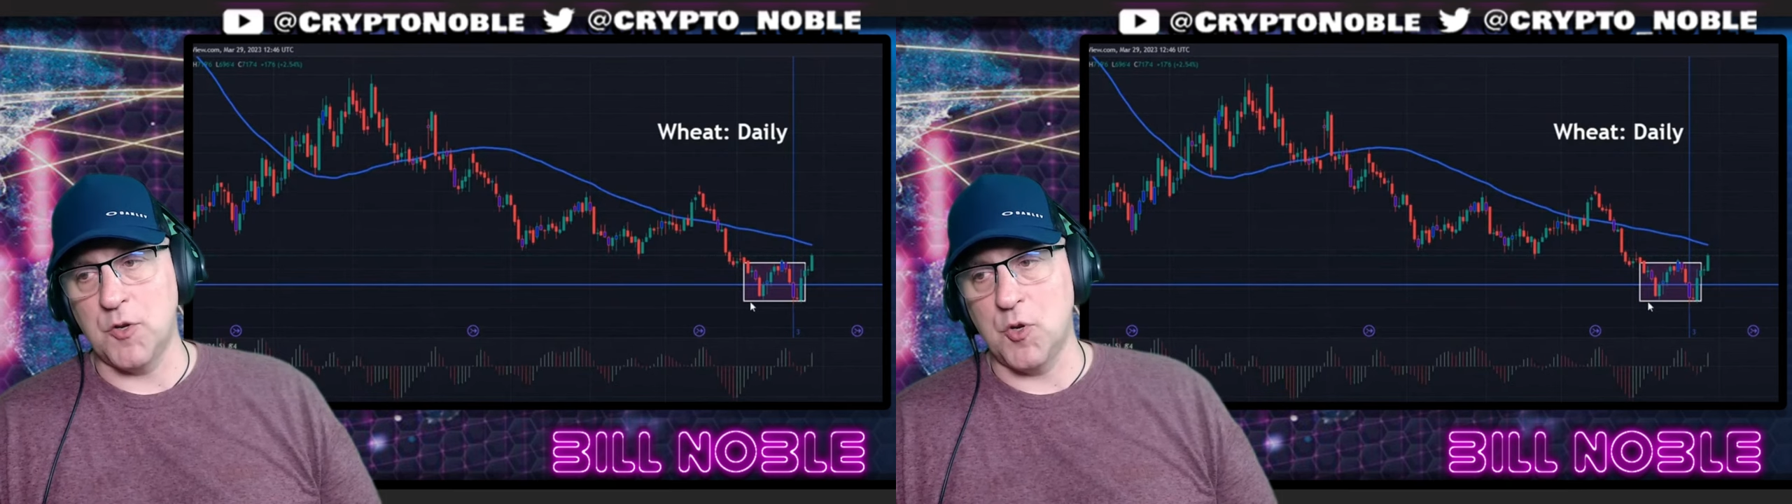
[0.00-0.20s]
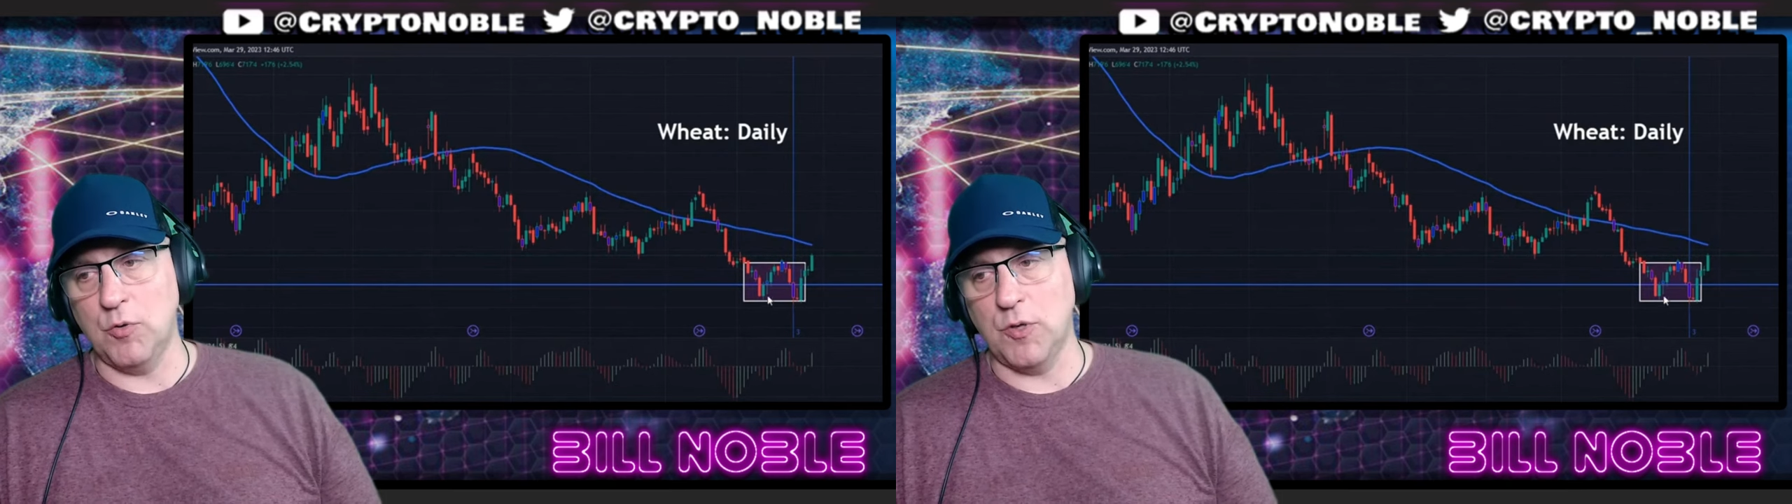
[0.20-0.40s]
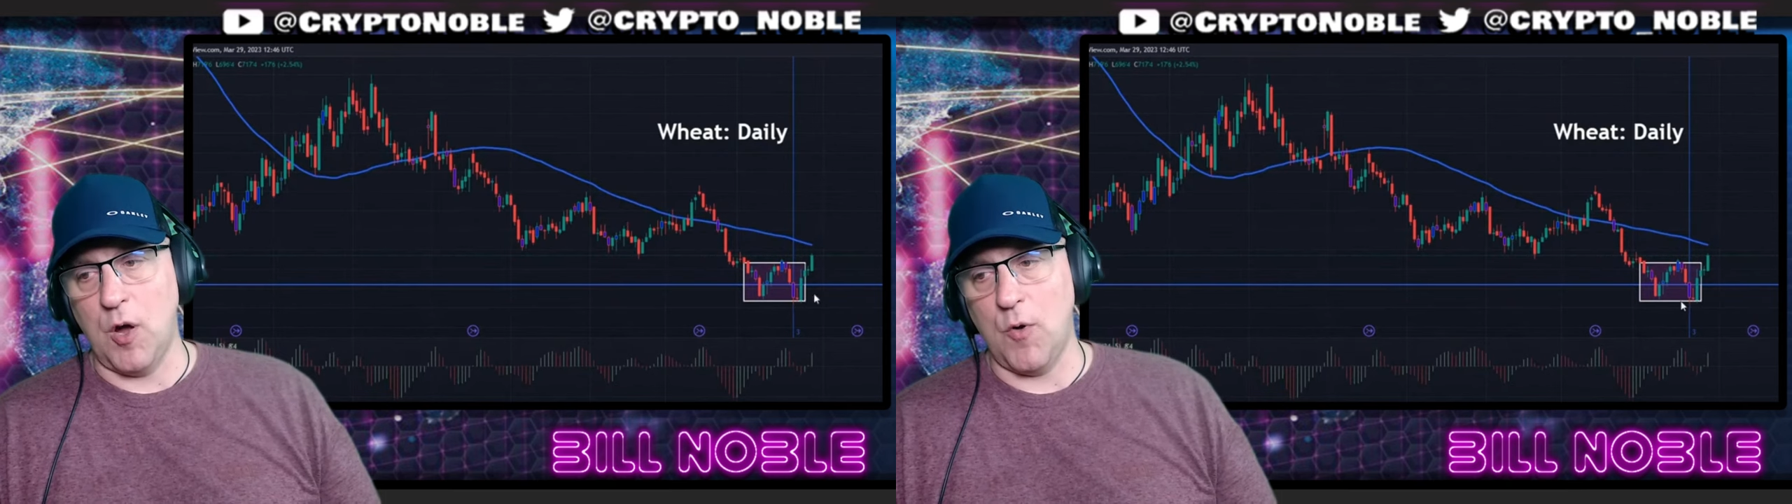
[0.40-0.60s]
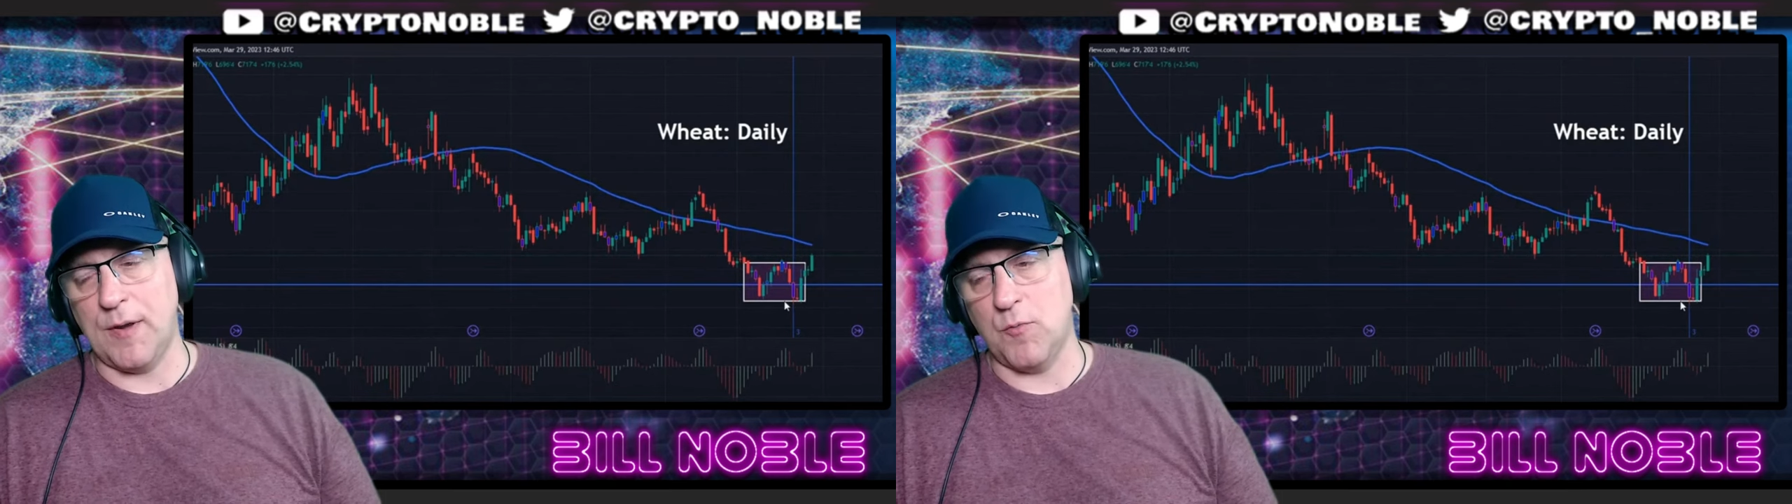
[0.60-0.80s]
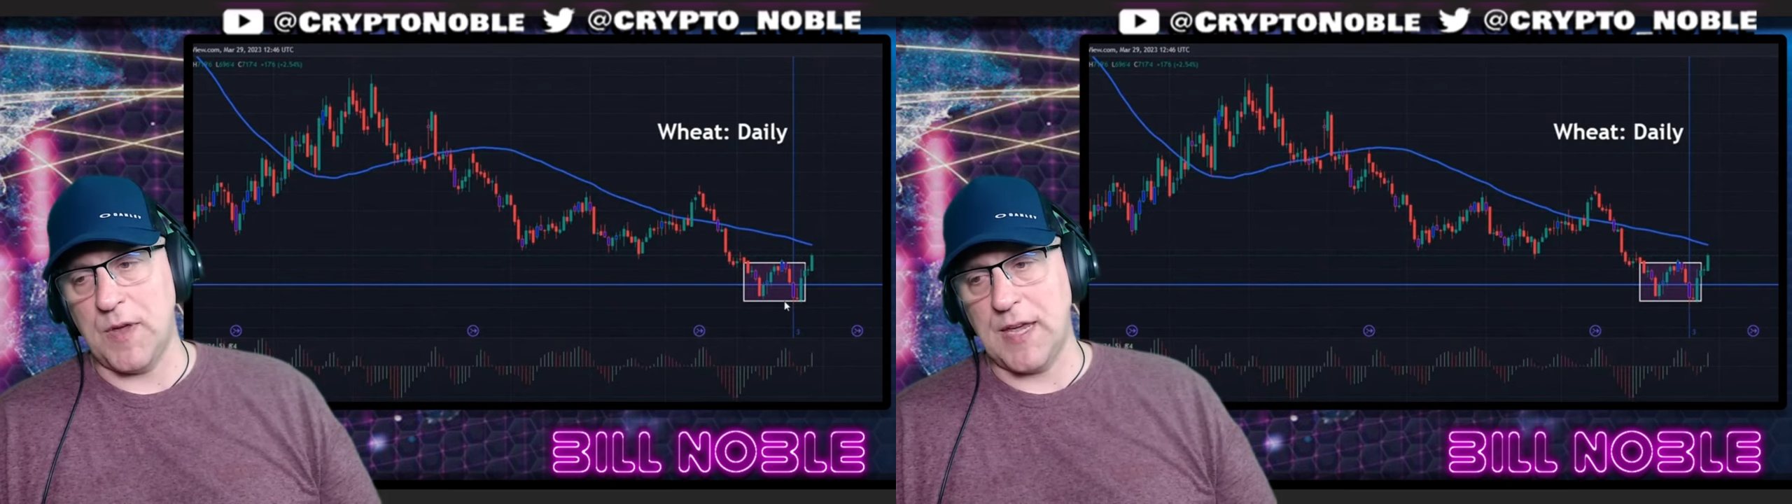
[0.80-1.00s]
a new
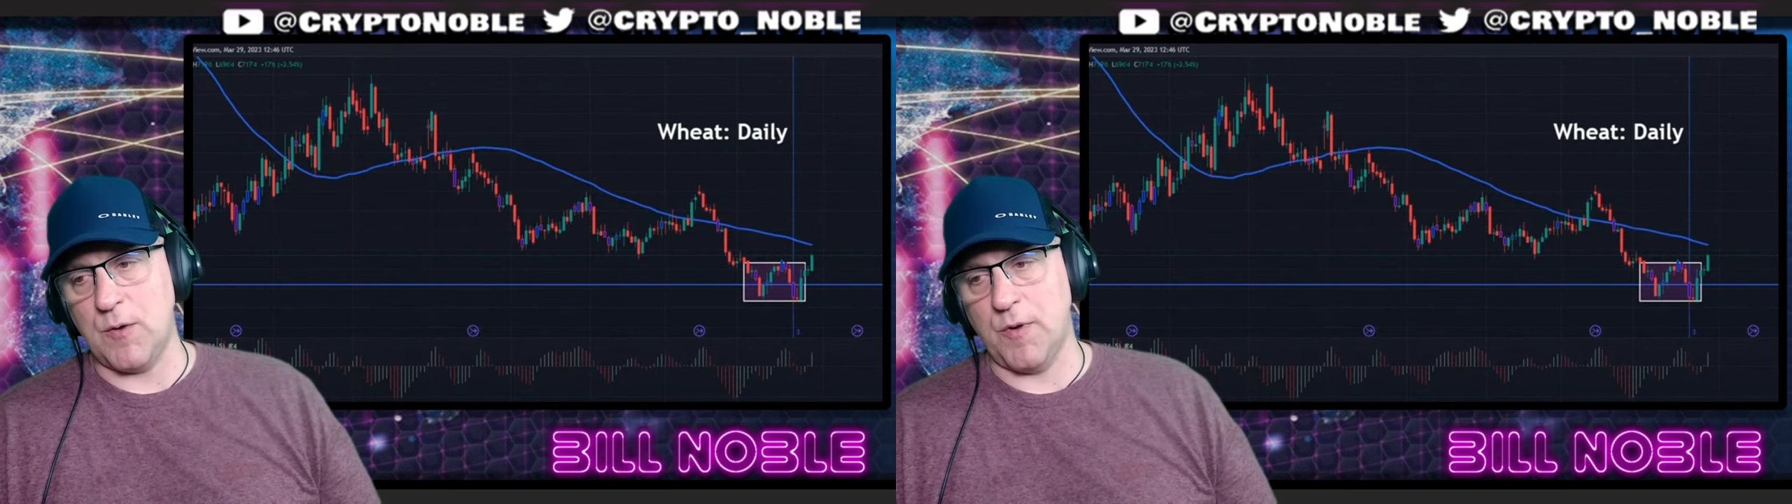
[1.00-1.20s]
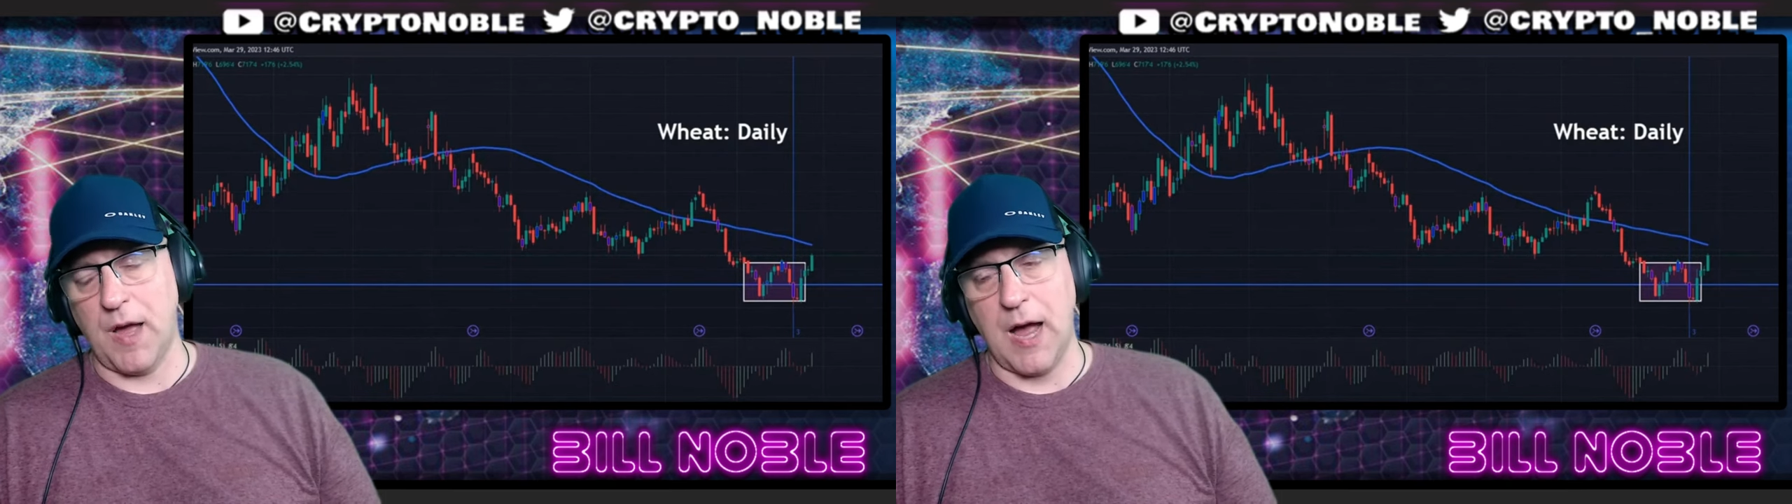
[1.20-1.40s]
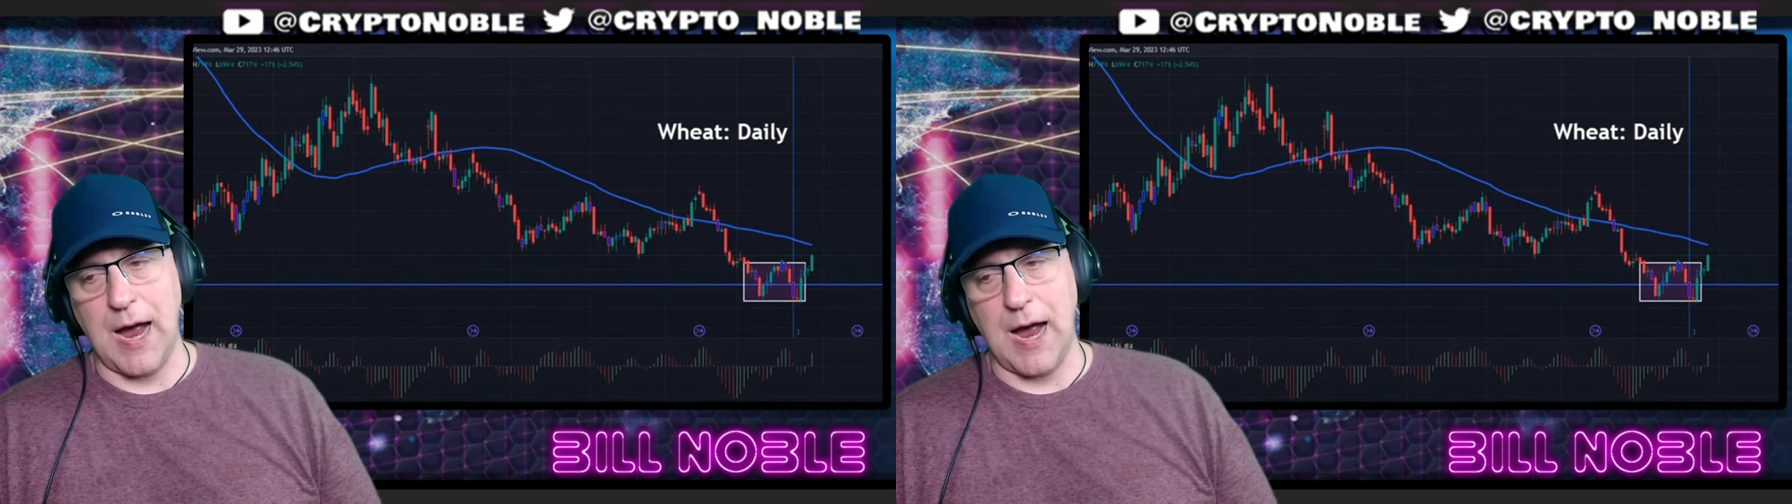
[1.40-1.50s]
low in wheat with a